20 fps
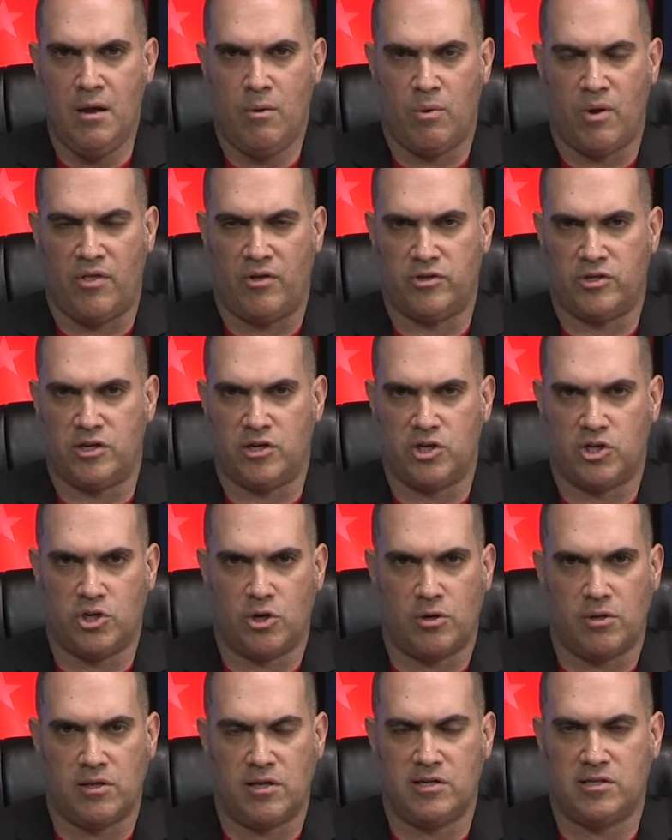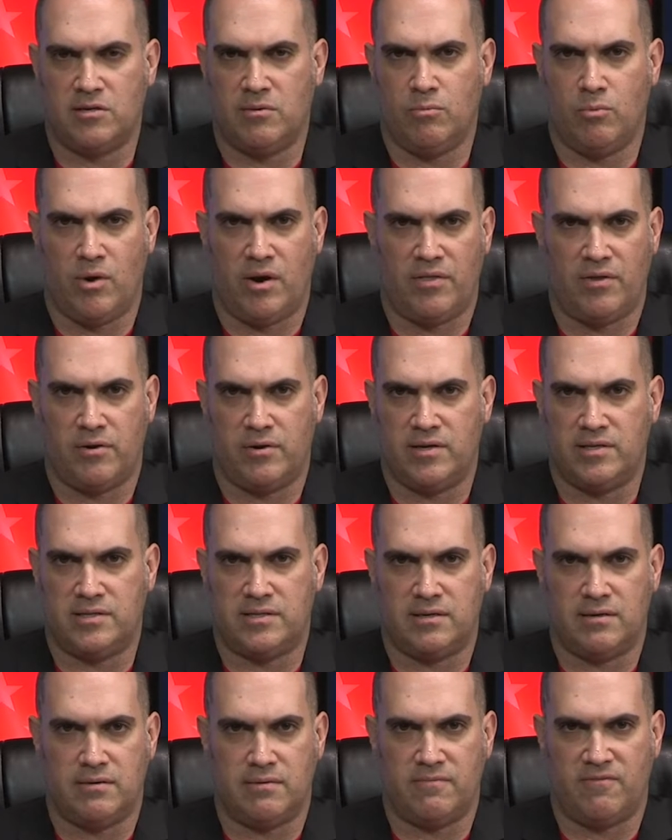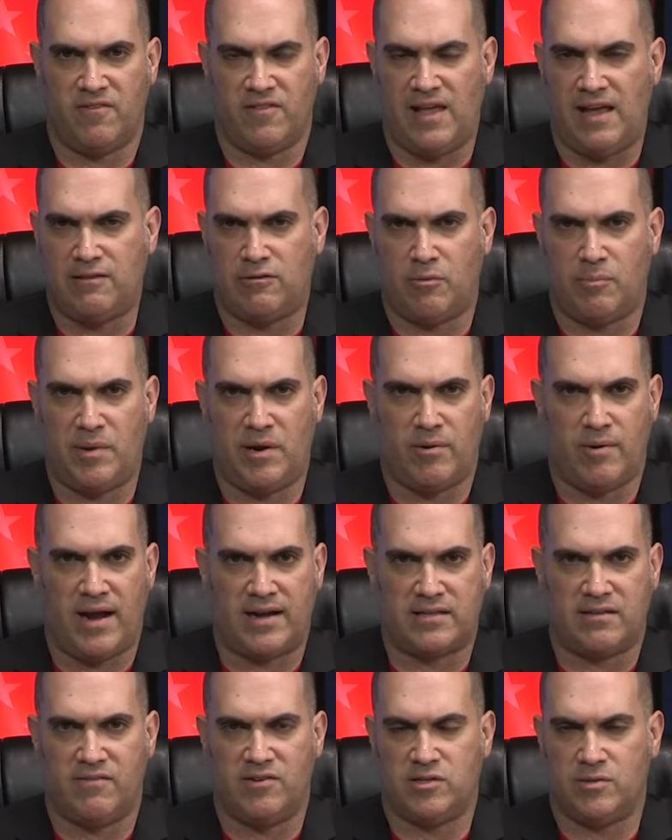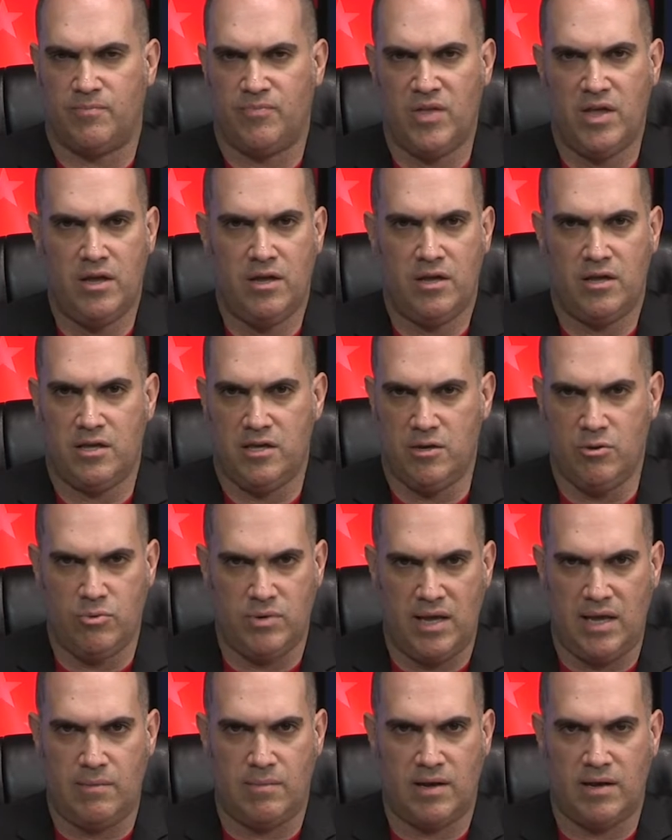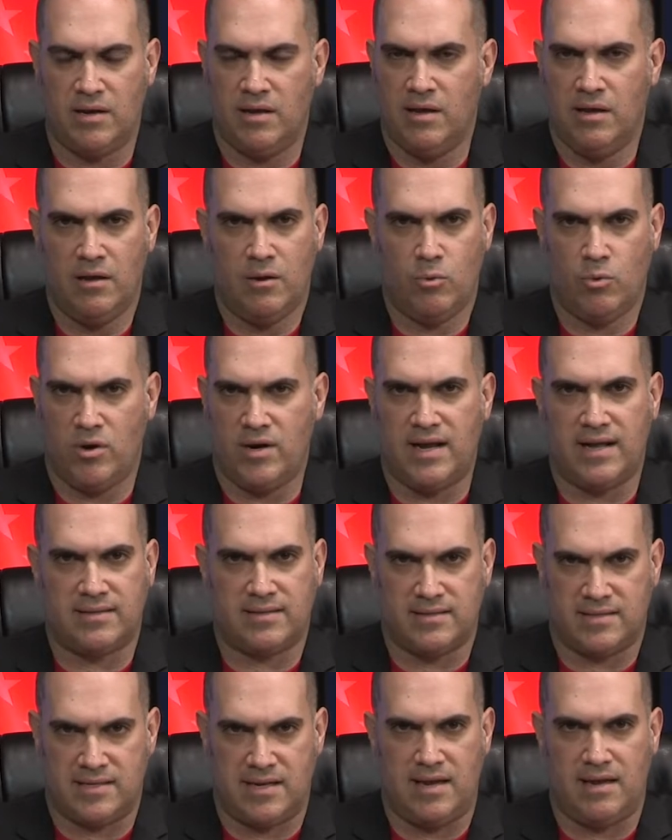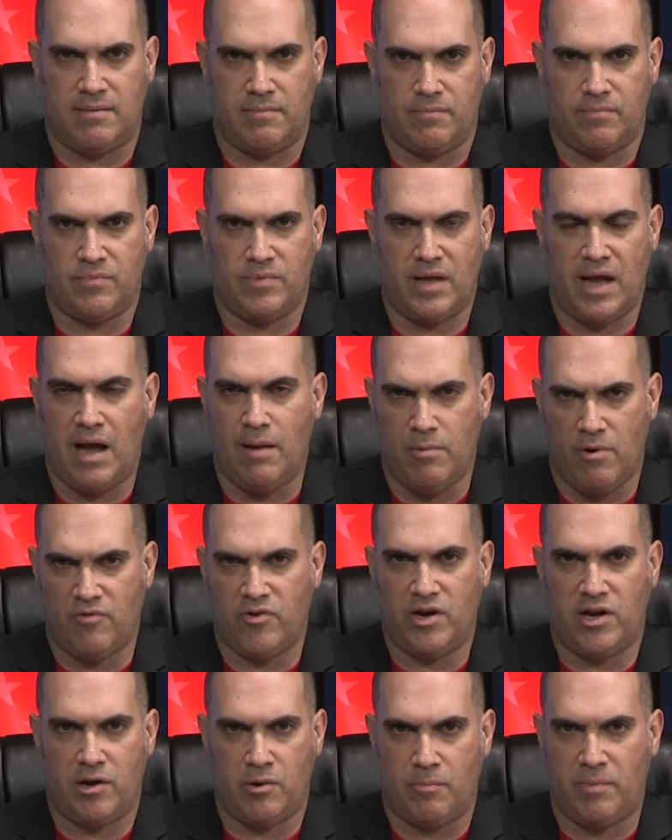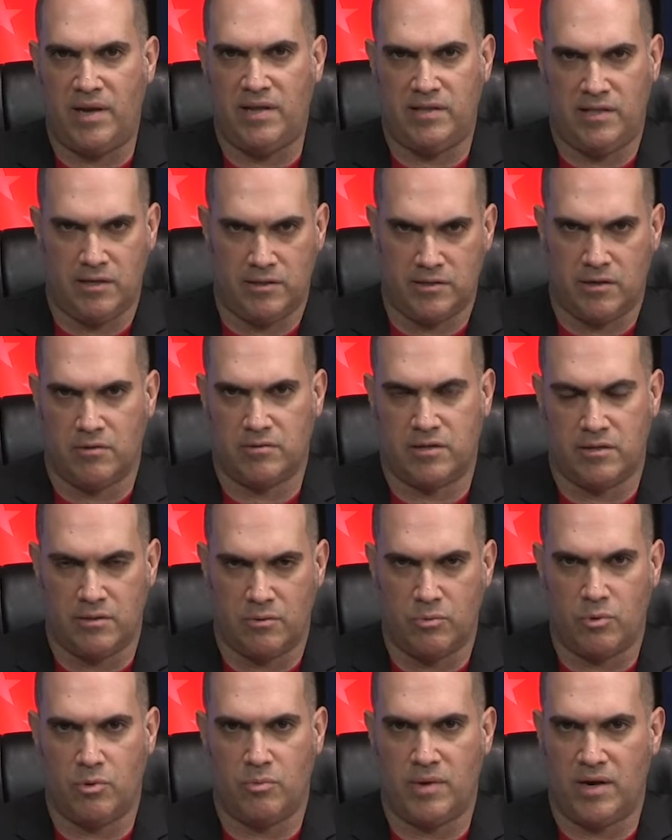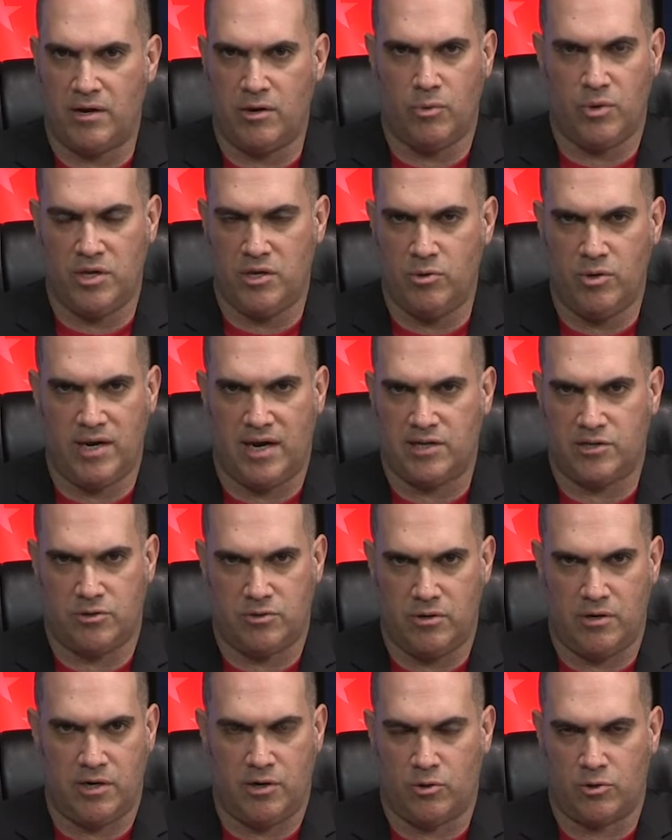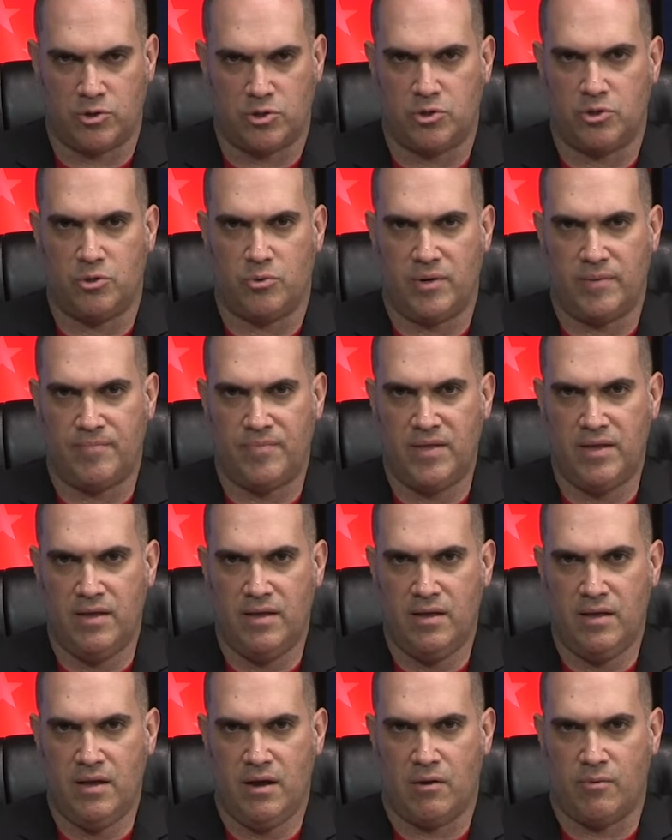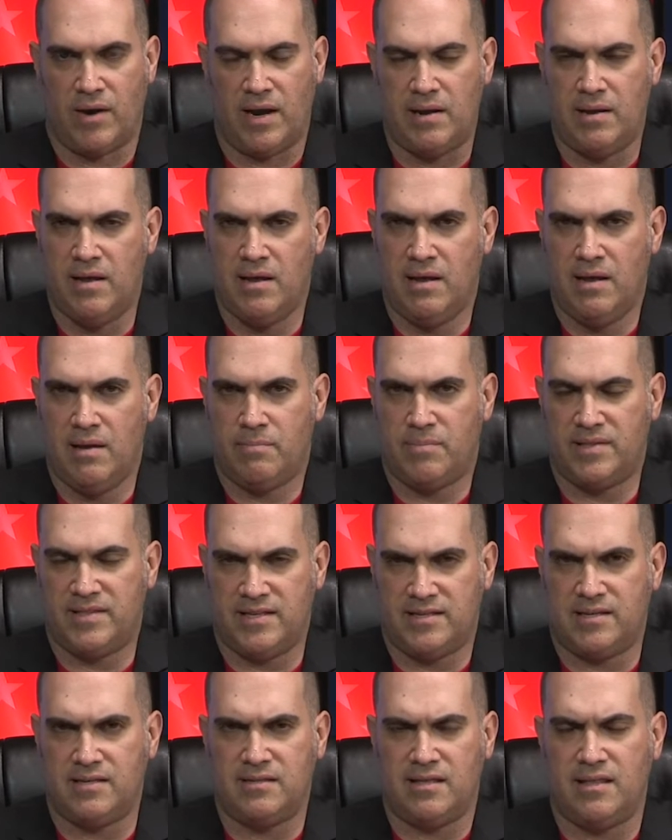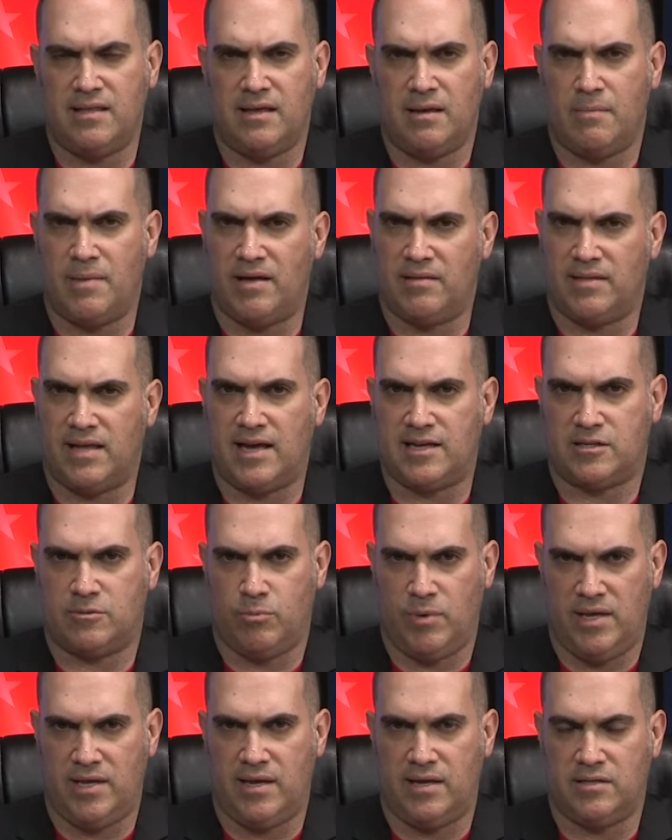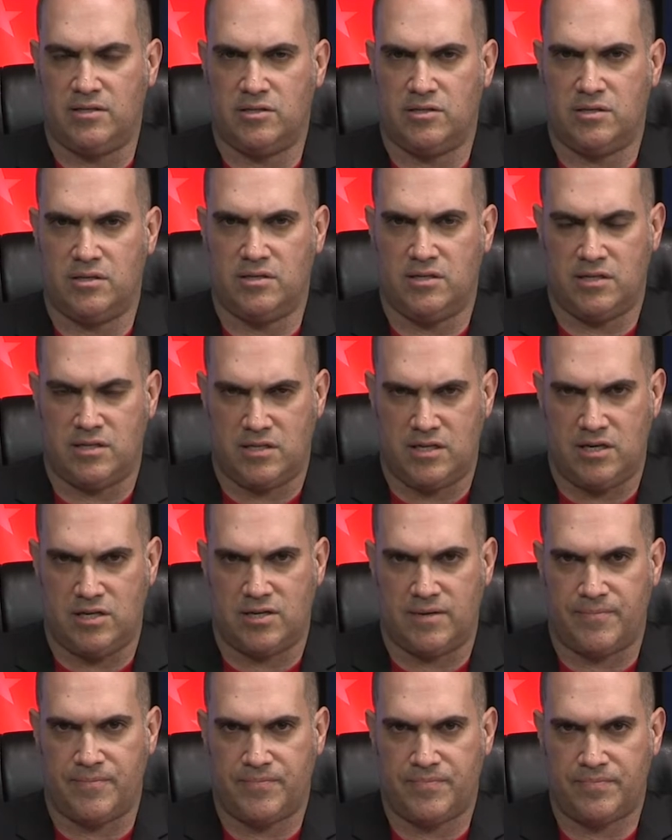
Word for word: whether it's in journalism, whether it's in philanthropy or activism, you name it, we're not the same. I'm over here being the adult in the room. I don't know what you guys are, and girls are doing. All right? But this is the thing about last weekend's decision.